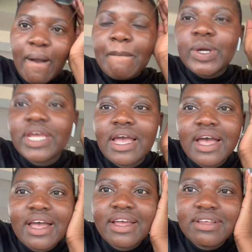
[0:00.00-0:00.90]
Morning,
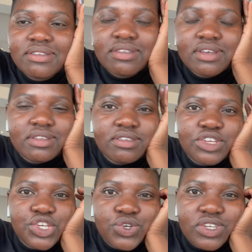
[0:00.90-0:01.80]
guys. It's a
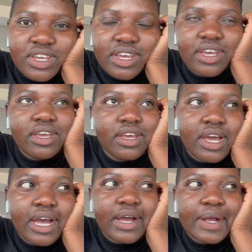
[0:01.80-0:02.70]
new day.
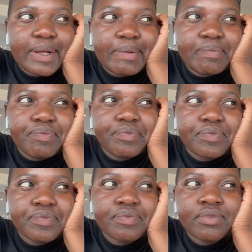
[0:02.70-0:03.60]

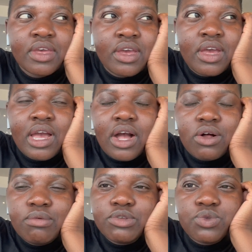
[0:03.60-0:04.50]
I
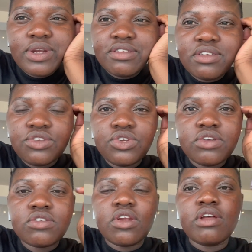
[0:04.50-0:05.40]
almost want to say
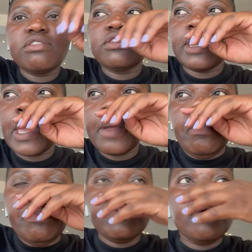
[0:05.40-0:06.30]
today's our last day,
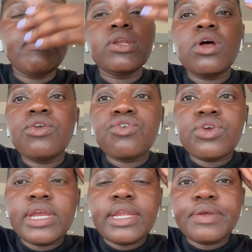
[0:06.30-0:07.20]
but not
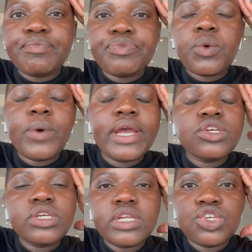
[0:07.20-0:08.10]
really. We
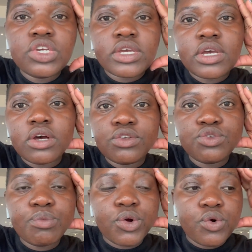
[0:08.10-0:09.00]
actually took out
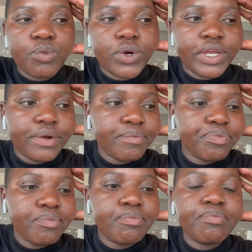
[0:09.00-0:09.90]
tomorrow
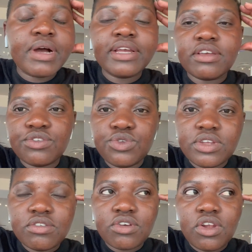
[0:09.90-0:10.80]
morning. I guess
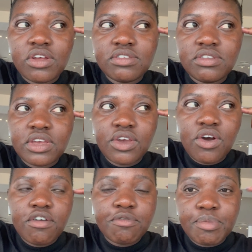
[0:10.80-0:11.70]
today's our last day
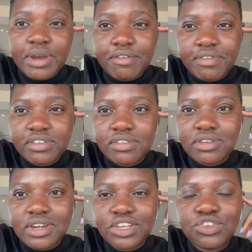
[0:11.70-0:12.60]
of breakfast,
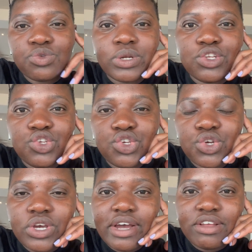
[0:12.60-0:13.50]
and I just wanted to
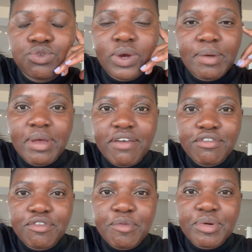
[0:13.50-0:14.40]
show you guys what I'm
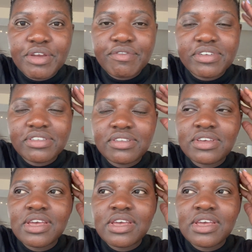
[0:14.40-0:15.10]
having for breakfast.